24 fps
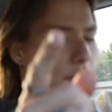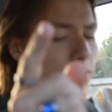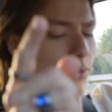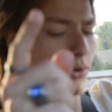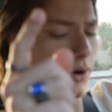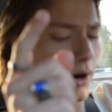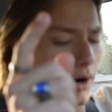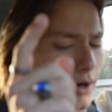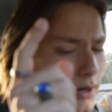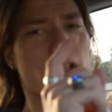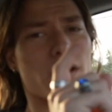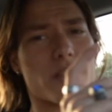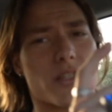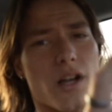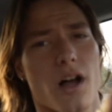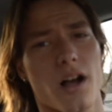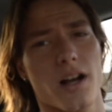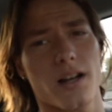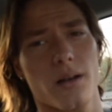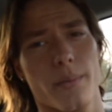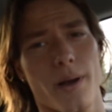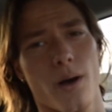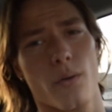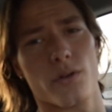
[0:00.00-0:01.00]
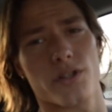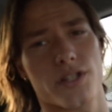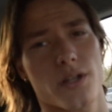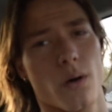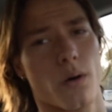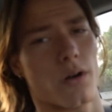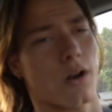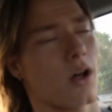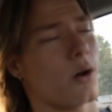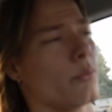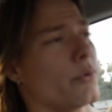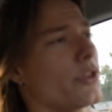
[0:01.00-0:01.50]
you are talking about what's
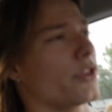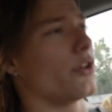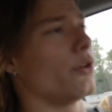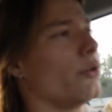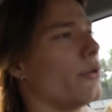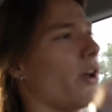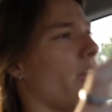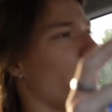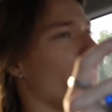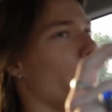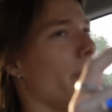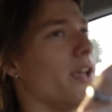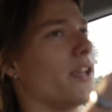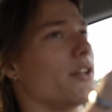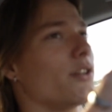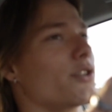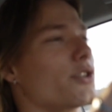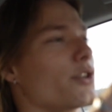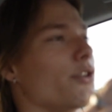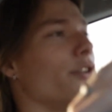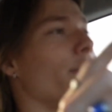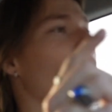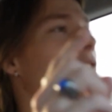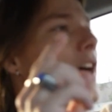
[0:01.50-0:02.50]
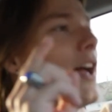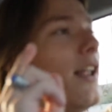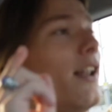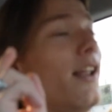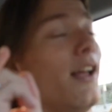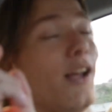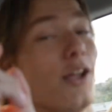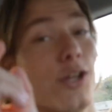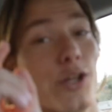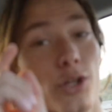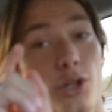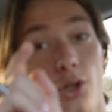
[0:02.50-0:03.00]
going on with you and make sure that
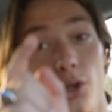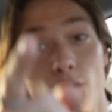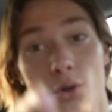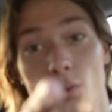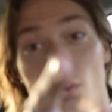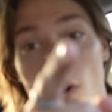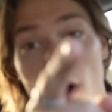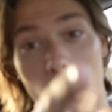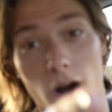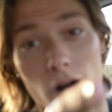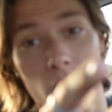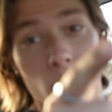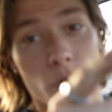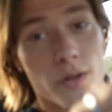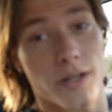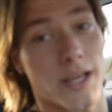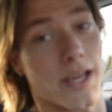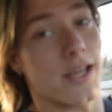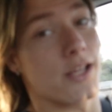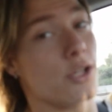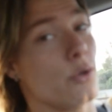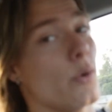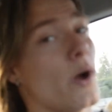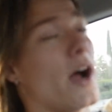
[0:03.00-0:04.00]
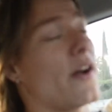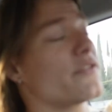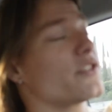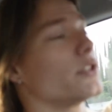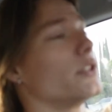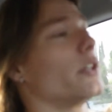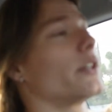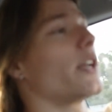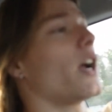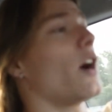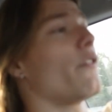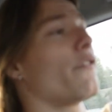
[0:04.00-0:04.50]
you are okay. You have to
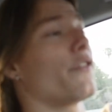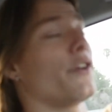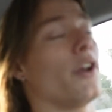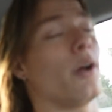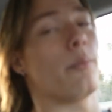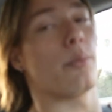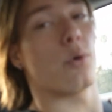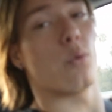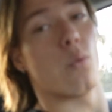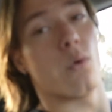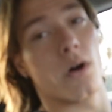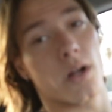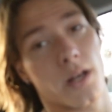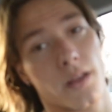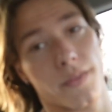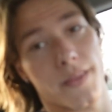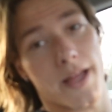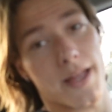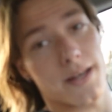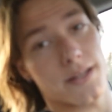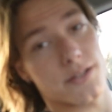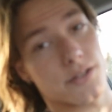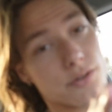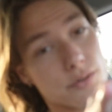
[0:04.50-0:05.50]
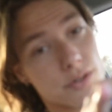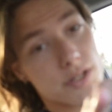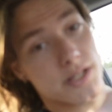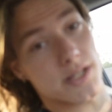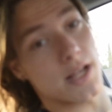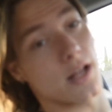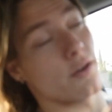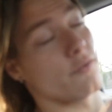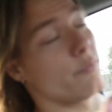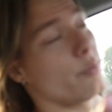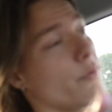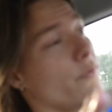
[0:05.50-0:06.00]
look out for number one, and that is
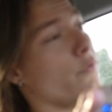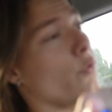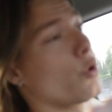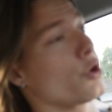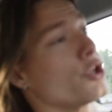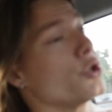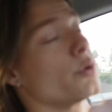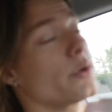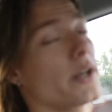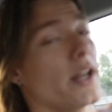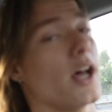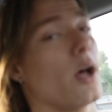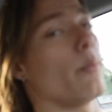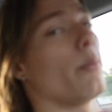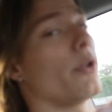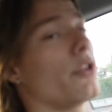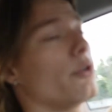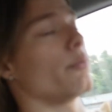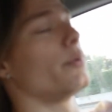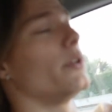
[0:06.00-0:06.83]
yourself before you can help other